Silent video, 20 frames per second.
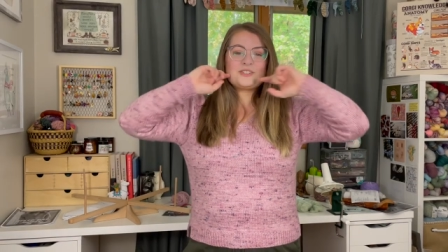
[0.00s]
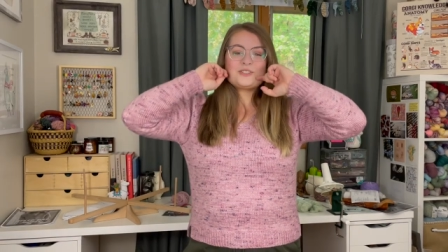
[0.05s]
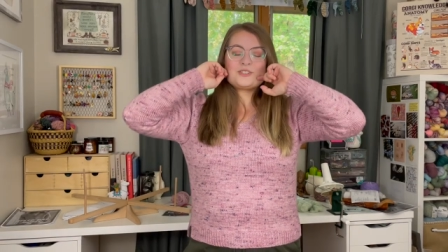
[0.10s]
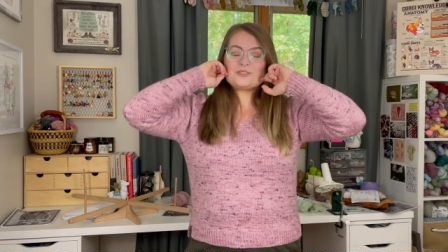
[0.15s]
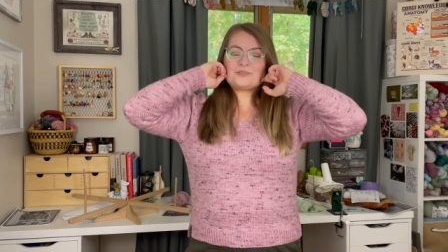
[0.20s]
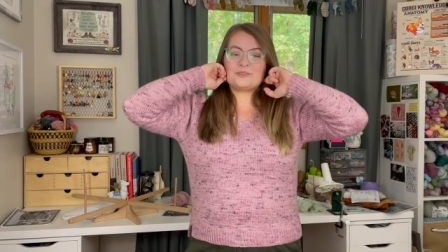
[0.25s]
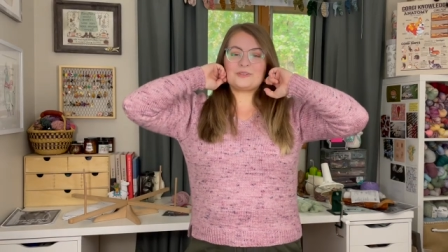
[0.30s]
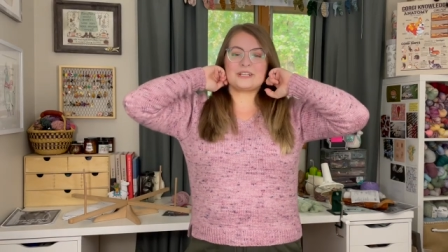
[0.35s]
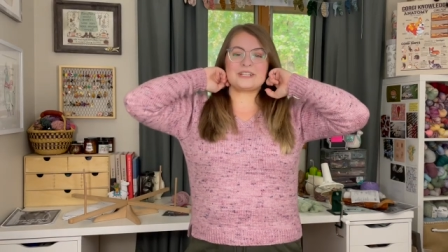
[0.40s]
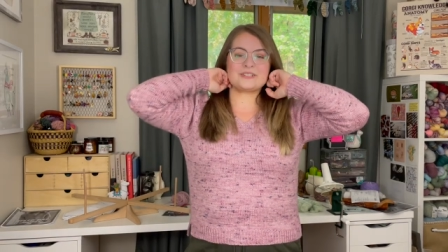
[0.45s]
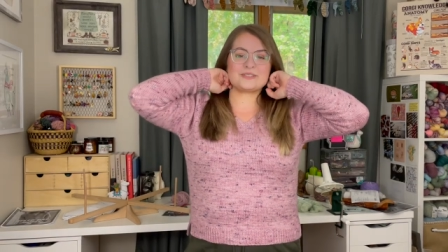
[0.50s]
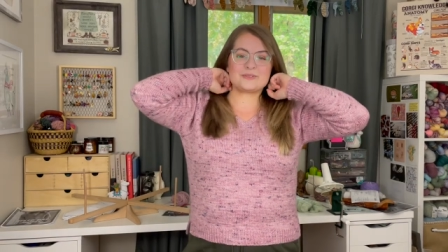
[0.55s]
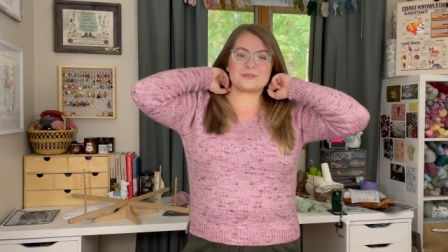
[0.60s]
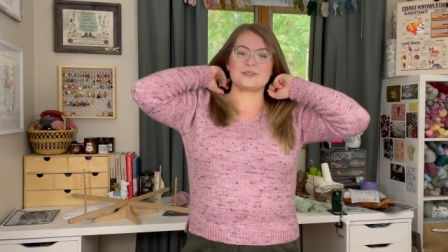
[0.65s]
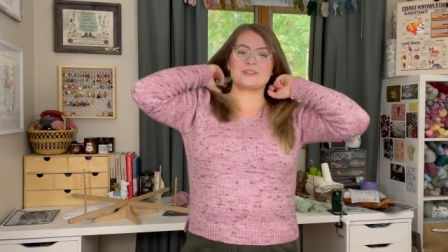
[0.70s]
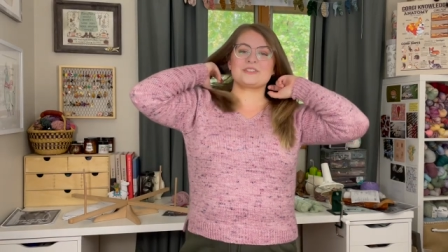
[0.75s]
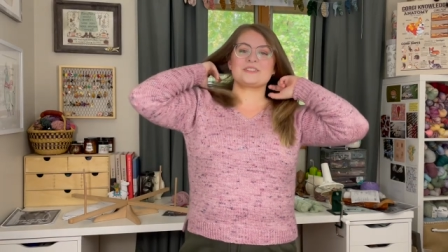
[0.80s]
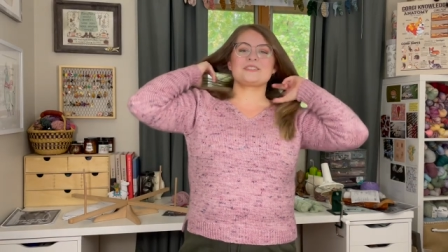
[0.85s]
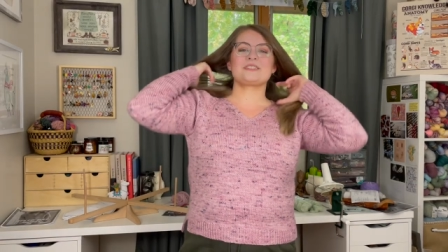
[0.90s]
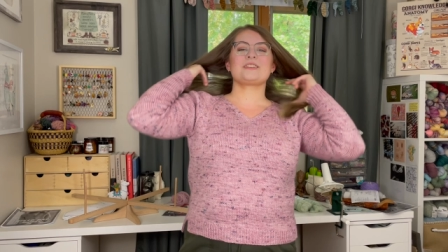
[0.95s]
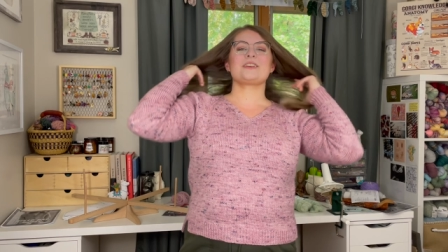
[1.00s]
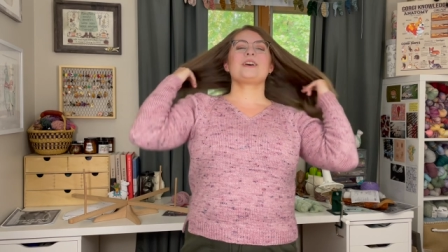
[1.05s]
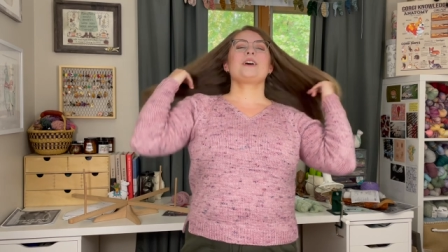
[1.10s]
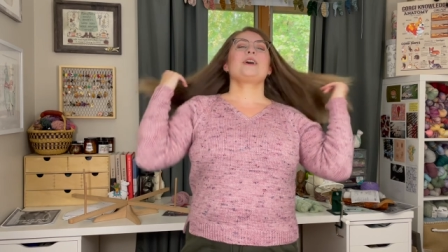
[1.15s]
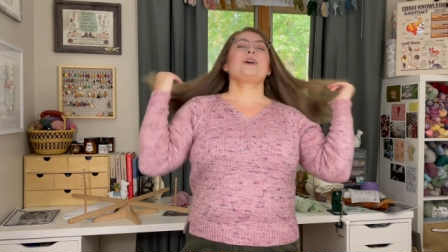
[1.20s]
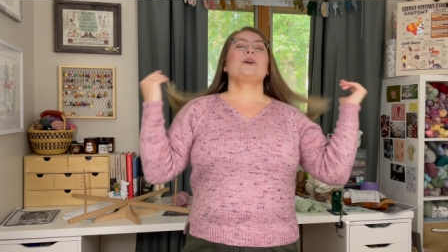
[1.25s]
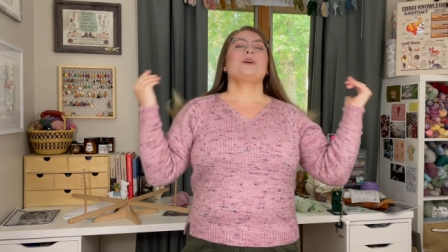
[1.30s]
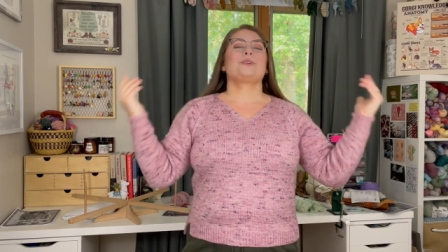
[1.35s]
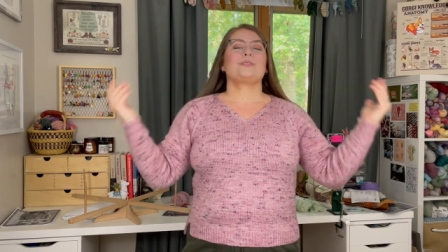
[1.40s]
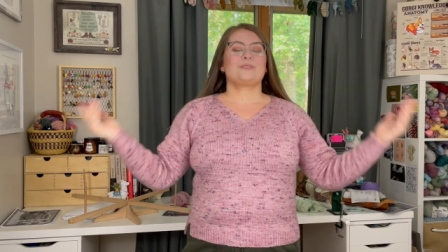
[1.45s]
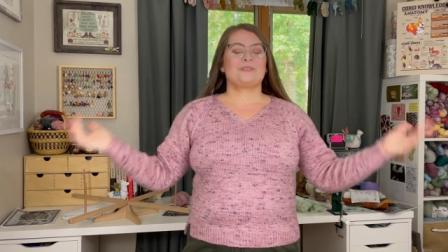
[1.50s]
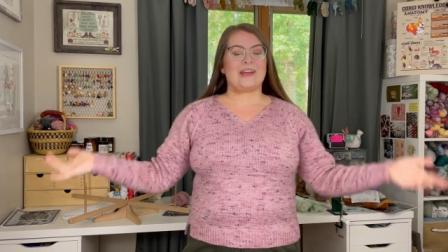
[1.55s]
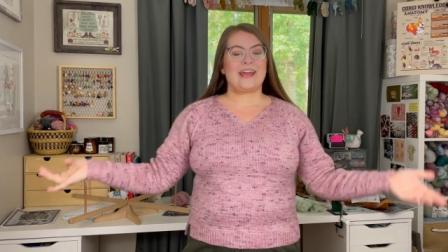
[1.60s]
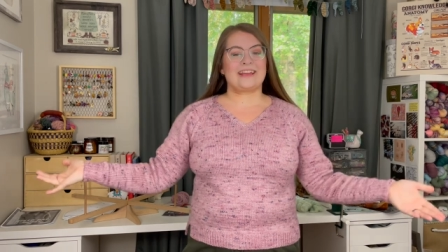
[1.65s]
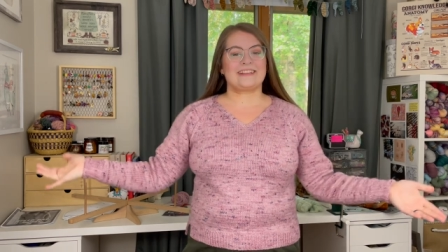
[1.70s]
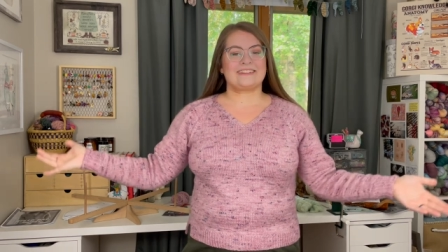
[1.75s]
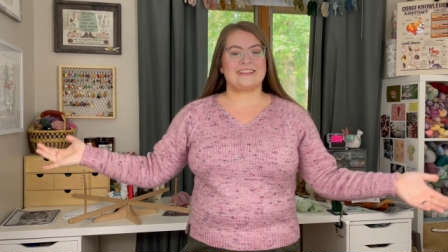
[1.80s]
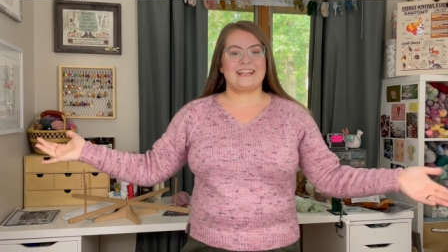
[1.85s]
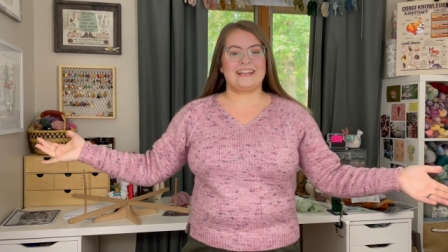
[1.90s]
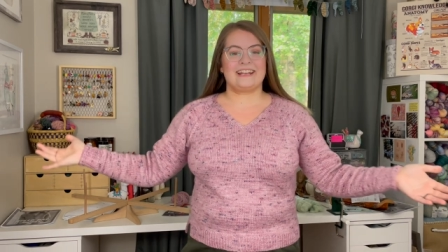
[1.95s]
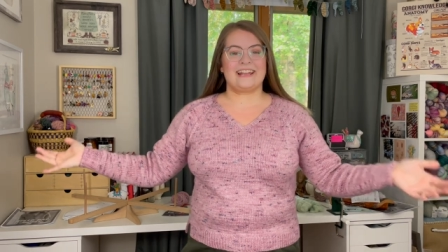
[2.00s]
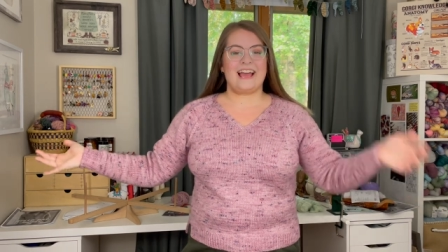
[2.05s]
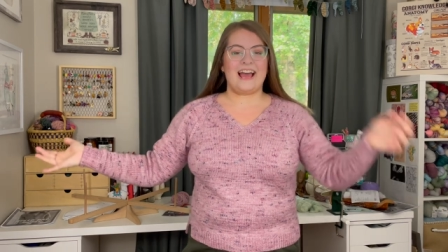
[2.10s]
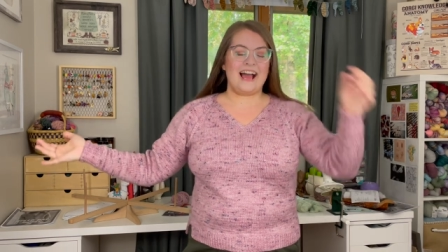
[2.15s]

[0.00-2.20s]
Resource Raglan.